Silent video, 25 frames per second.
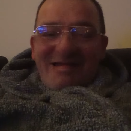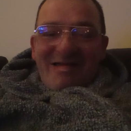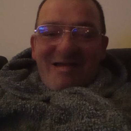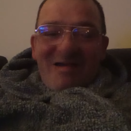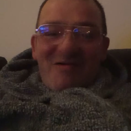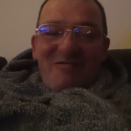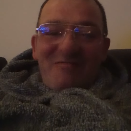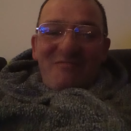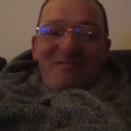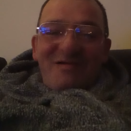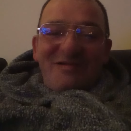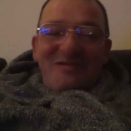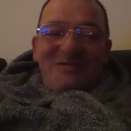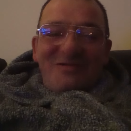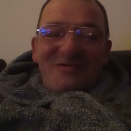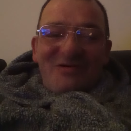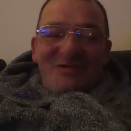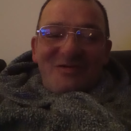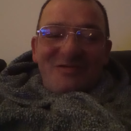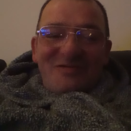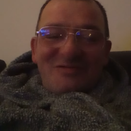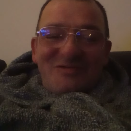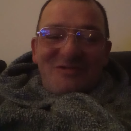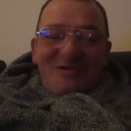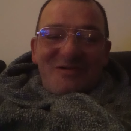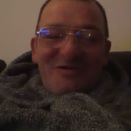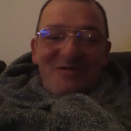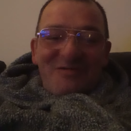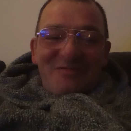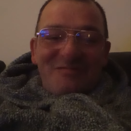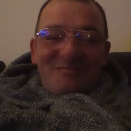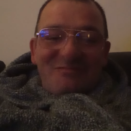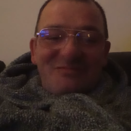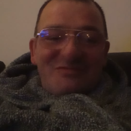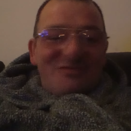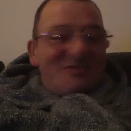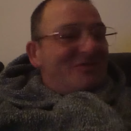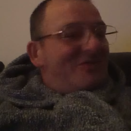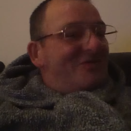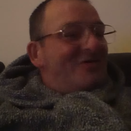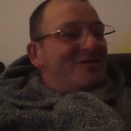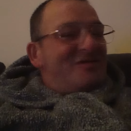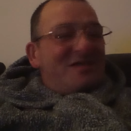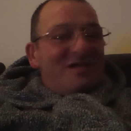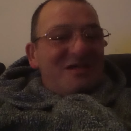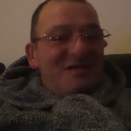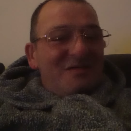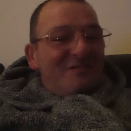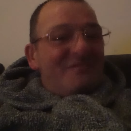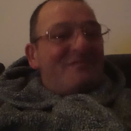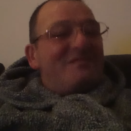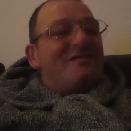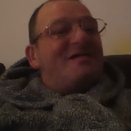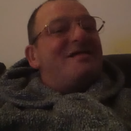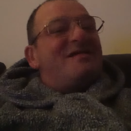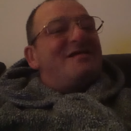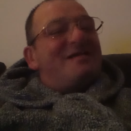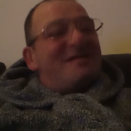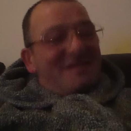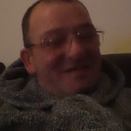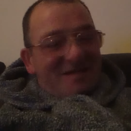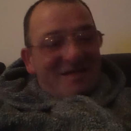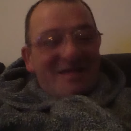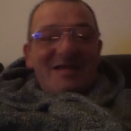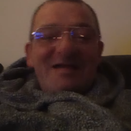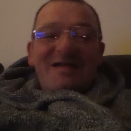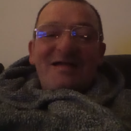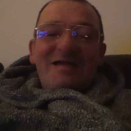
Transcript: How are we doing, troops? Good evening.